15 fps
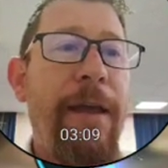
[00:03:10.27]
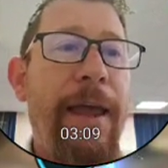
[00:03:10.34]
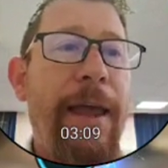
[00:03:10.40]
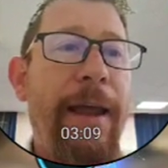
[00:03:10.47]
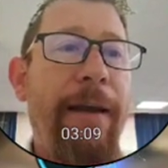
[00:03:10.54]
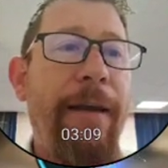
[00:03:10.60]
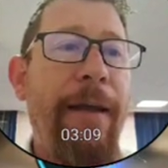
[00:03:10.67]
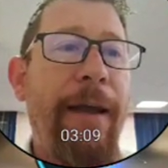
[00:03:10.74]

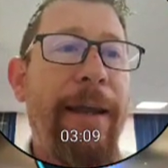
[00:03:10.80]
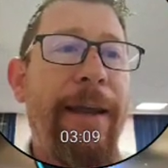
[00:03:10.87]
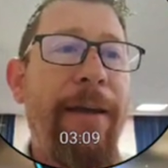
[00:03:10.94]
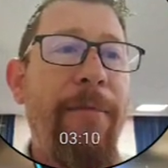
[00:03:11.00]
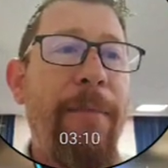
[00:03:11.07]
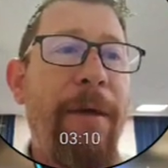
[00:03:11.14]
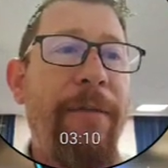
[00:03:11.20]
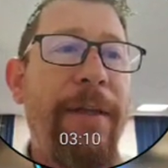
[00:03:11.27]
And I
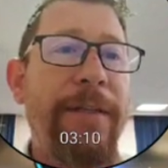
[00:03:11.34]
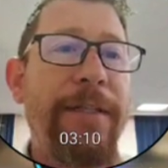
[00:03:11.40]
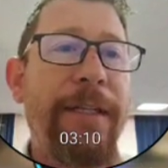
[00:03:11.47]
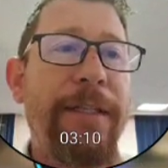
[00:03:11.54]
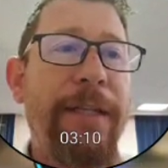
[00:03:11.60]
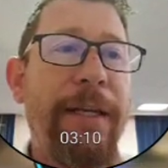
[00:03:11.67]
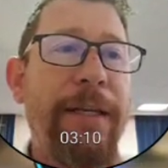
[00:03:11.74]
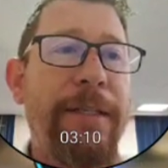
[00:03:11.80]
can't remember if that
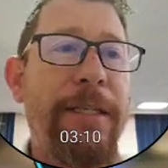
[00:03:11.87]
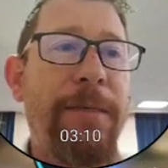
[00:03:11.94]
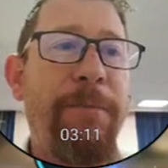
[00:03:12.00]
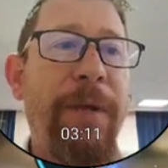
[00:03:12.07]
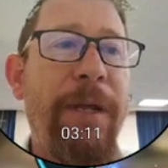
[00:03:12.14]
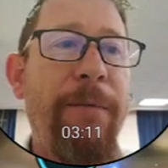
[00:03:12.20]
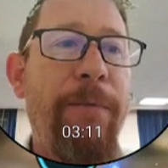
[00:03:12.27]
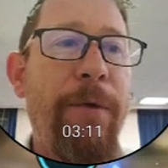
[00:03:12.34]
16 is a
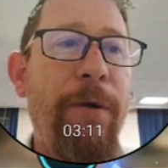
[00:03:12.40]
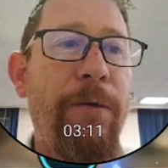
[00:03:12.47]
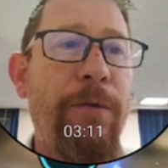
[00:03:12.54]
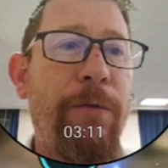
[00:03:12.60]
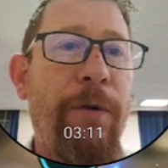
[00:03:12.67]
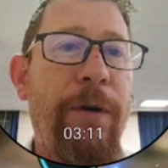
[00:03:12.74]
speed boot or